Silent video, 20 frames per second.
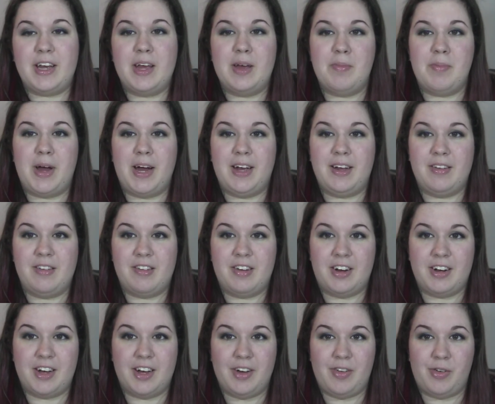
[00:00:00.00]
came back in
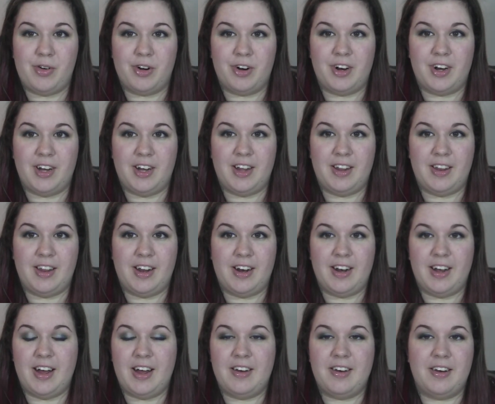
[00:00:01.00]
stock, I ordered it, and then
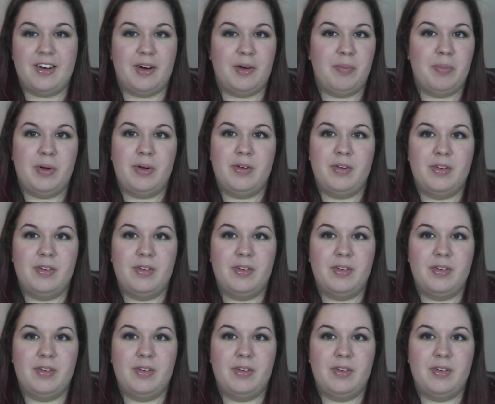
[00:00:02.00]
it ended up